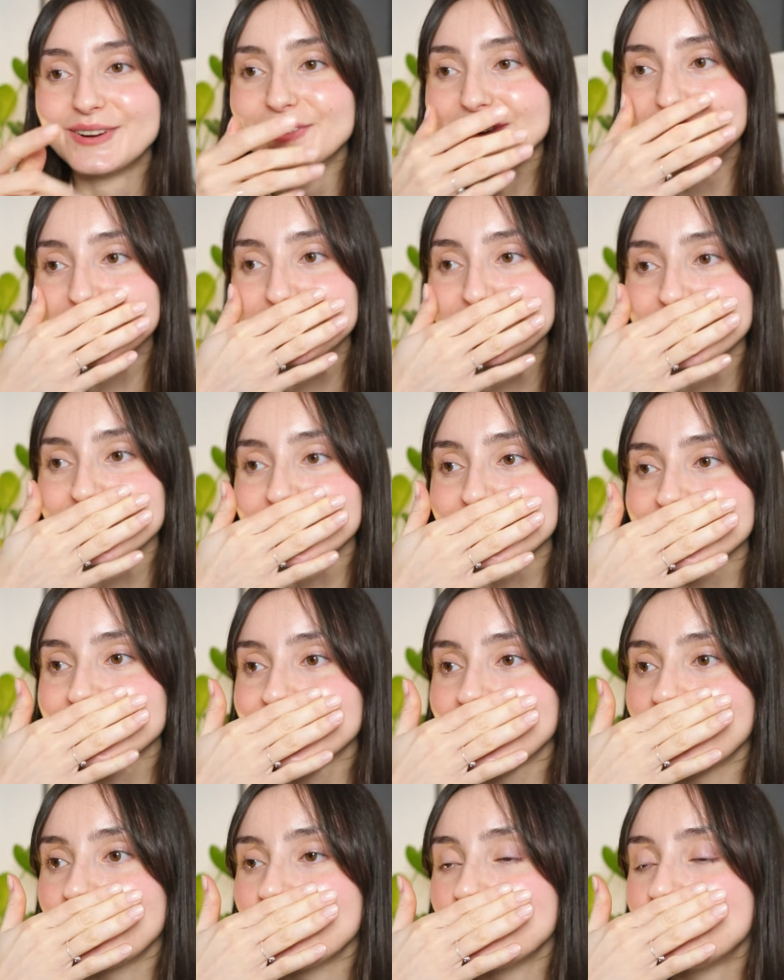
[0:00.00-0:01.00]
which is
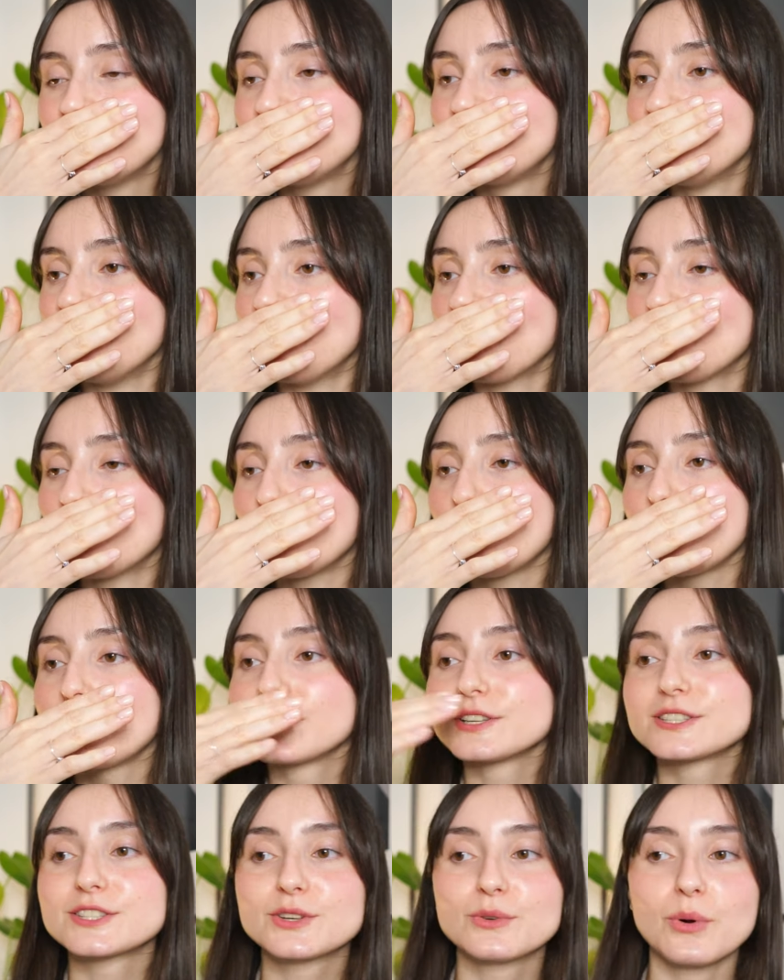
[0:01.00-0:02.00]
the
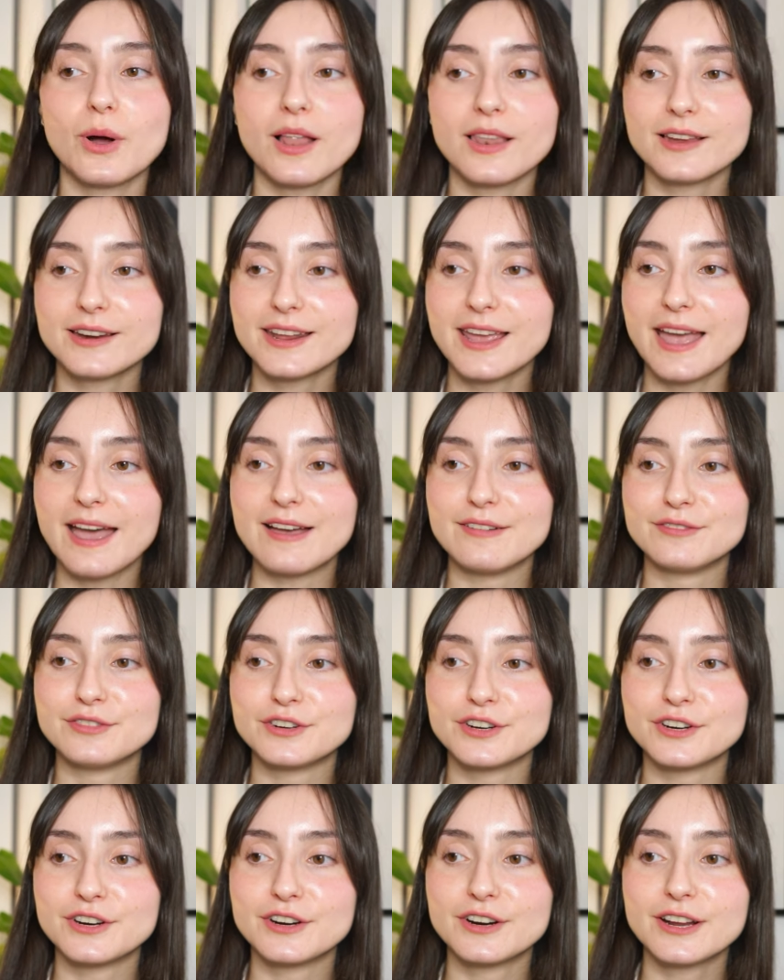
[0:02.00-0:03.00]
worst quality
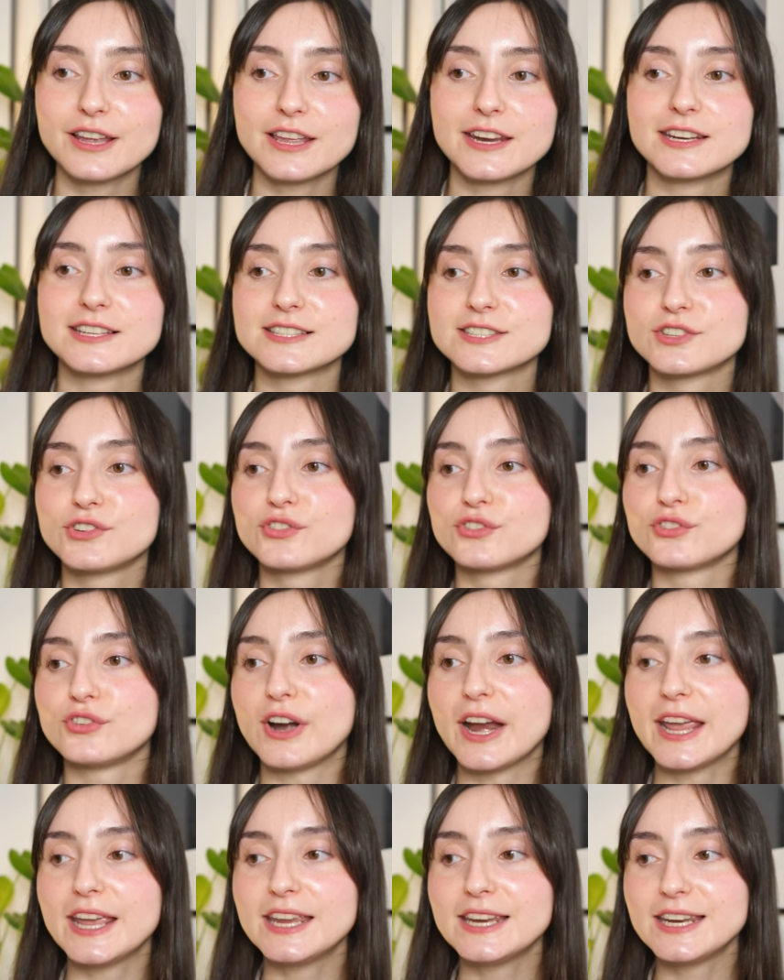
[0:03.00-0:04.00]
ever. It is
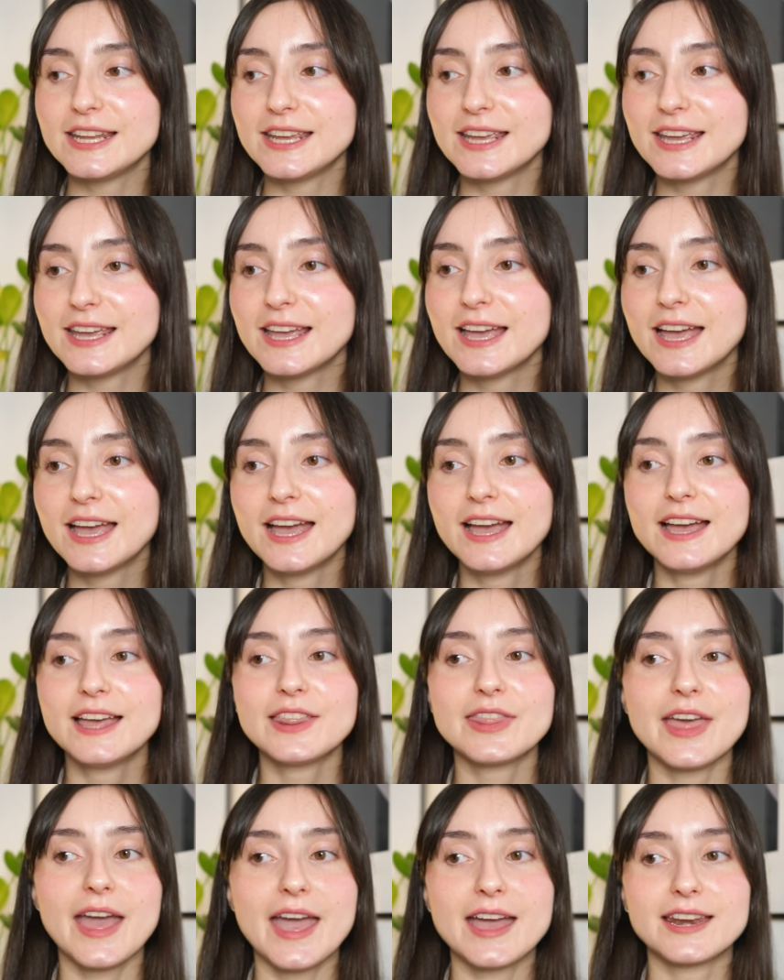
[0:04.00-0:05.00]
grainy,
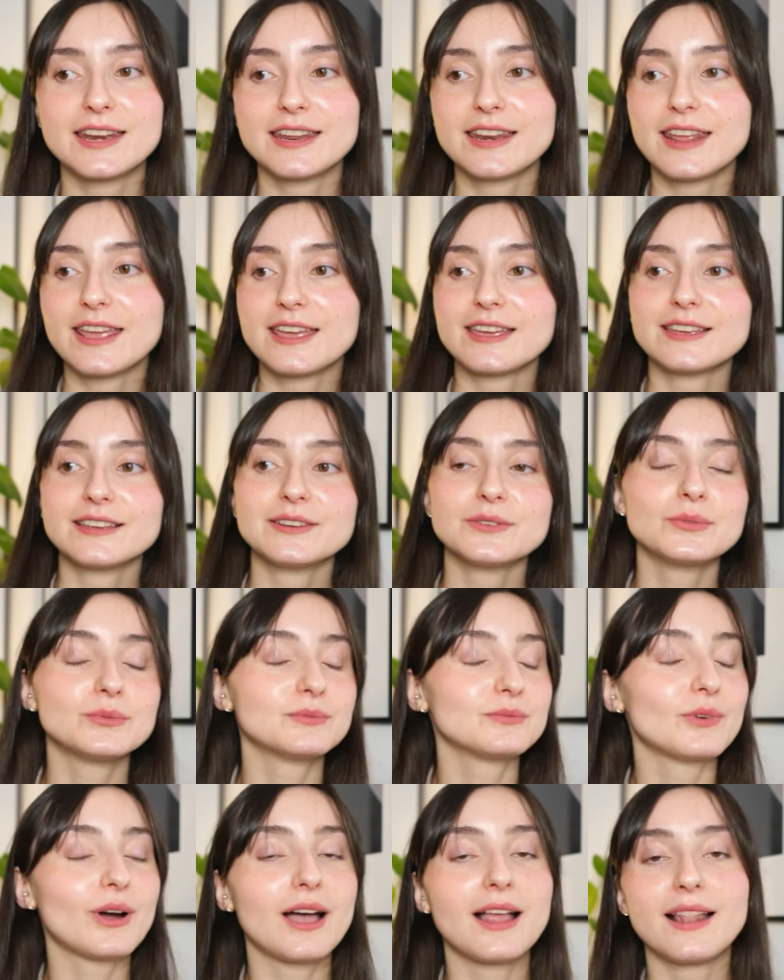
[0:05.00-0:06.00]
the editing.
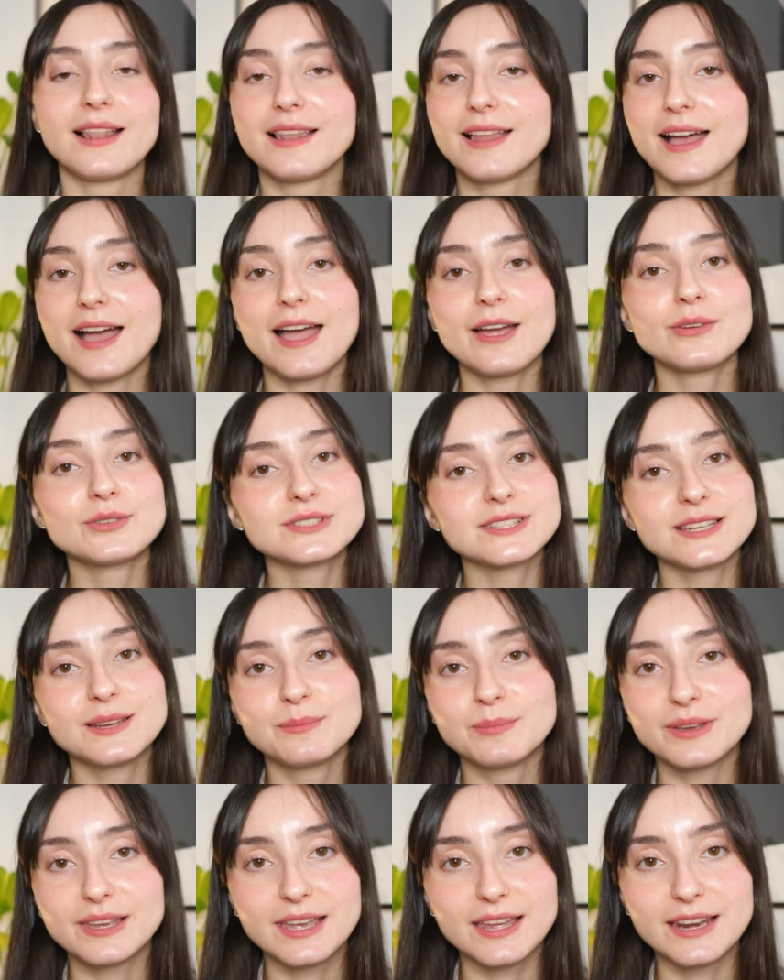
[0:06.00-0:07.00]
Well, I was in the
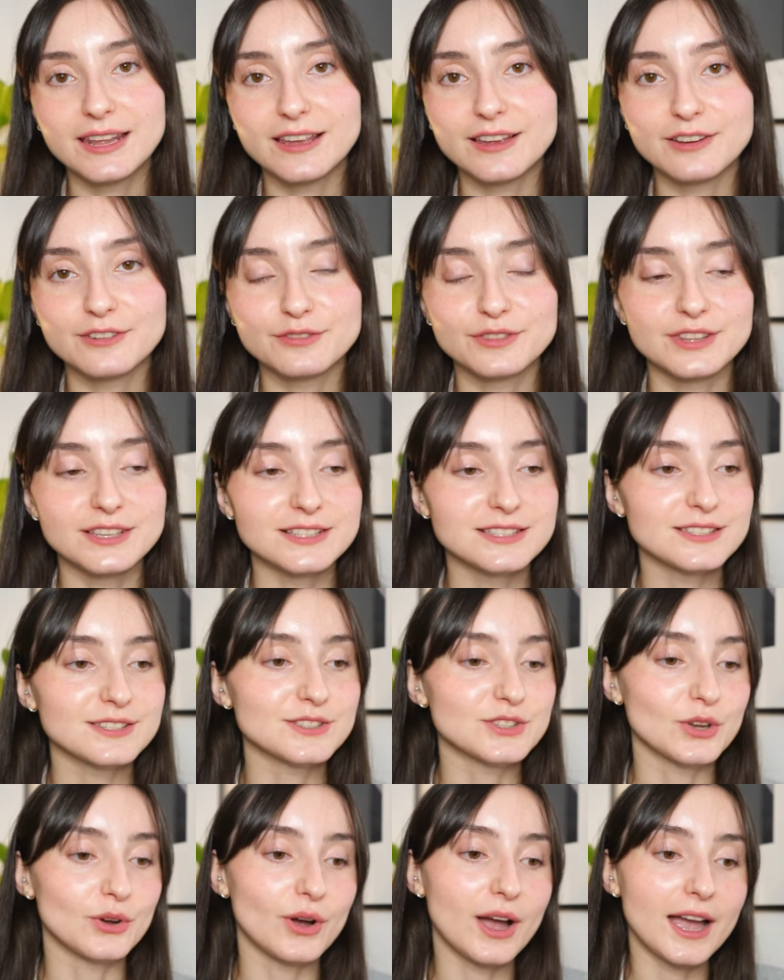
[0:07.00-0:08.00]
beginning of this,
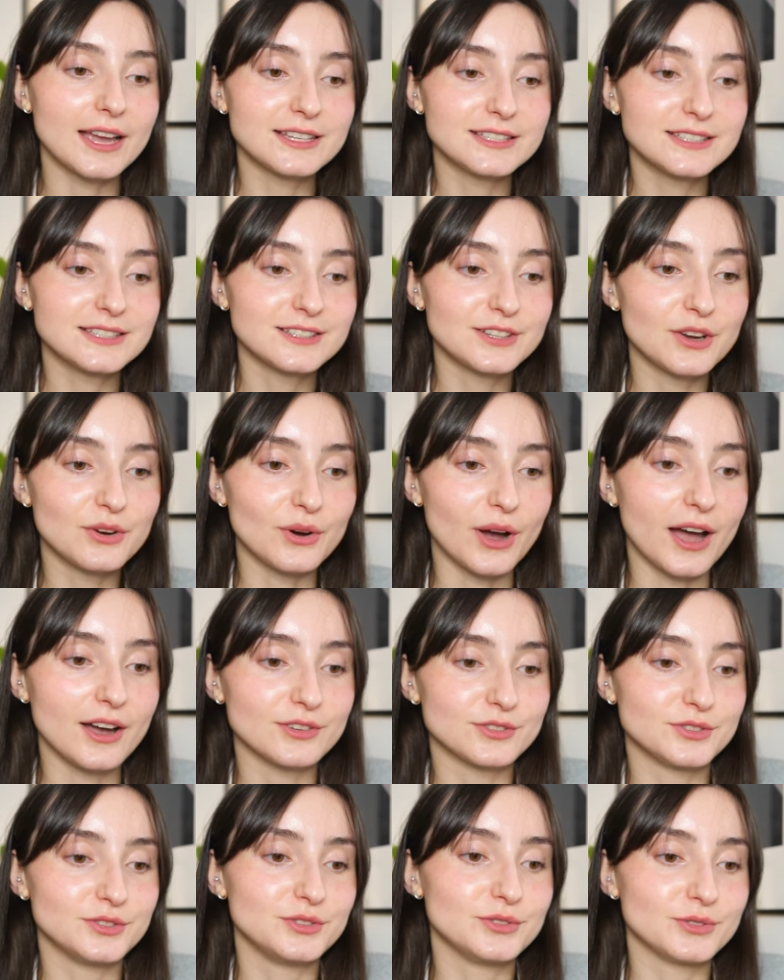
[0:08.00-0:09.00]
so I didn't know how
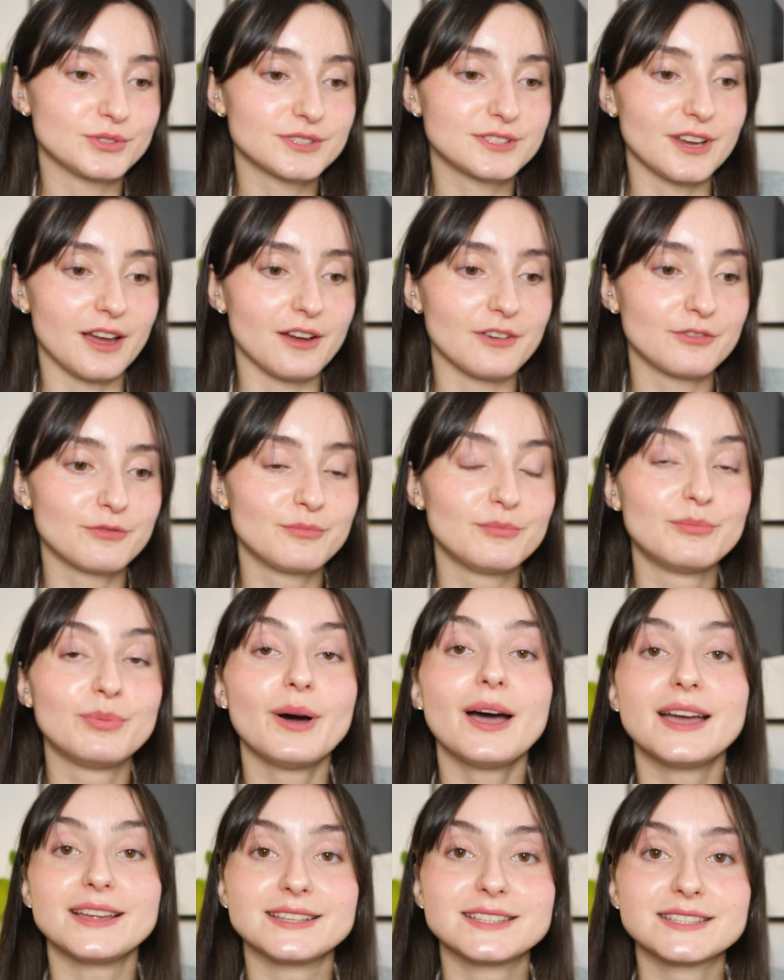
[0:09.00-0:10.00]
to do stuff,
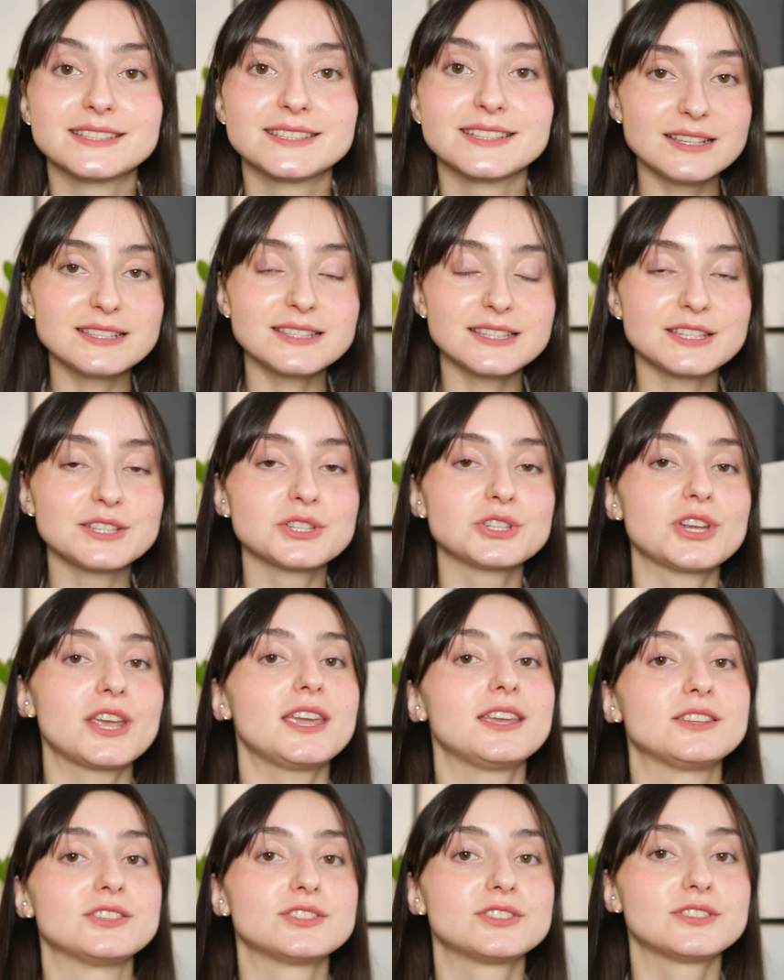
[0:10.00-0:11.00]
but this didn't
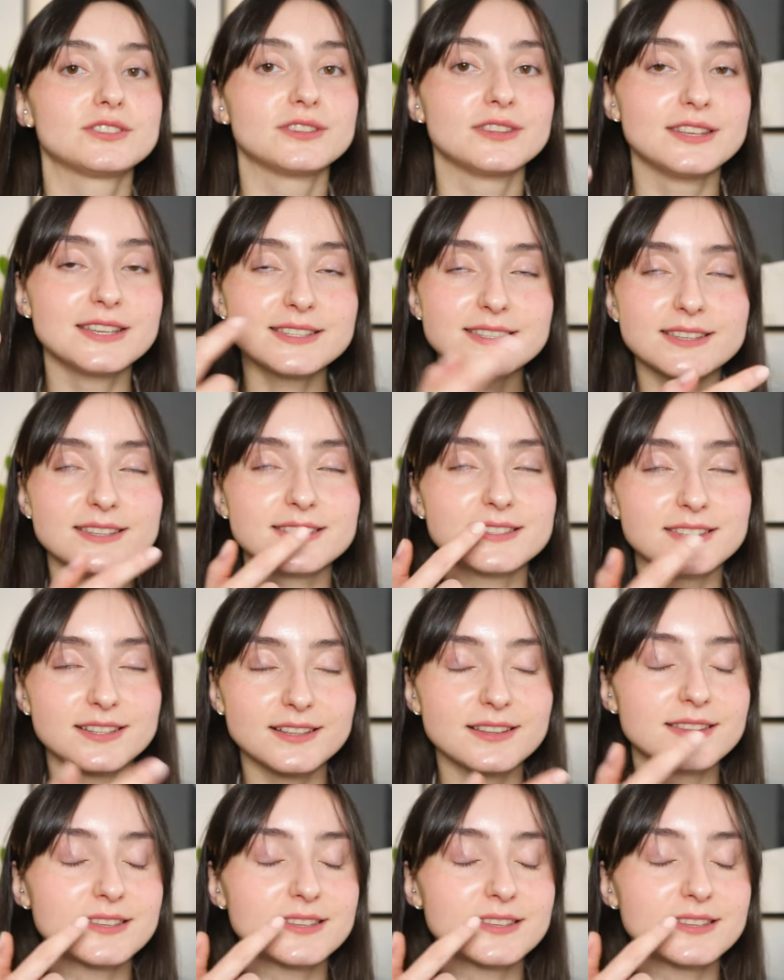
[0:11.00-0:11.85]
change. This is still